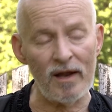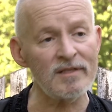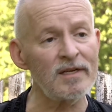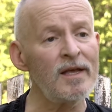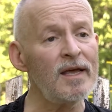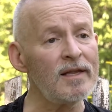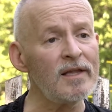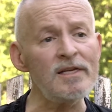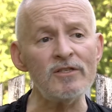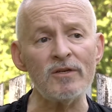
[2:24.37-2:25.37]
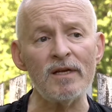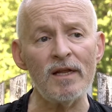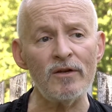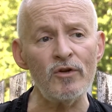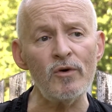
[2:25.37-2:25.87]
I said, at least you're
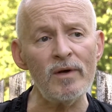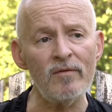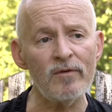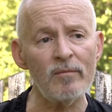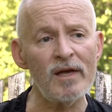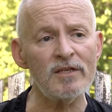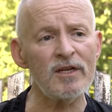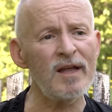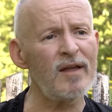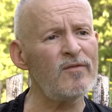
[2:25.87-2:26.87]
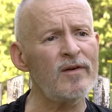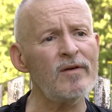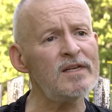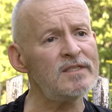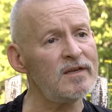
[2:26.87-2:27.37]
getting new information and
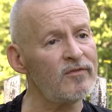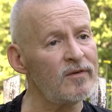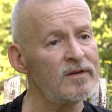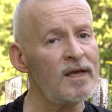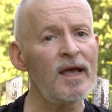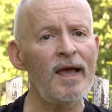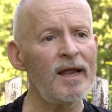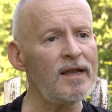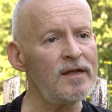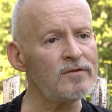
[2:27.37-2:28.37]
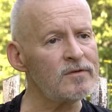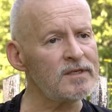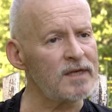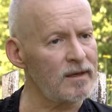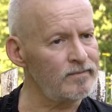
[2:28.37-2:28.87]
very different and
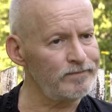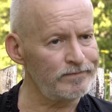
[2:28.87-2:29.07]
interesting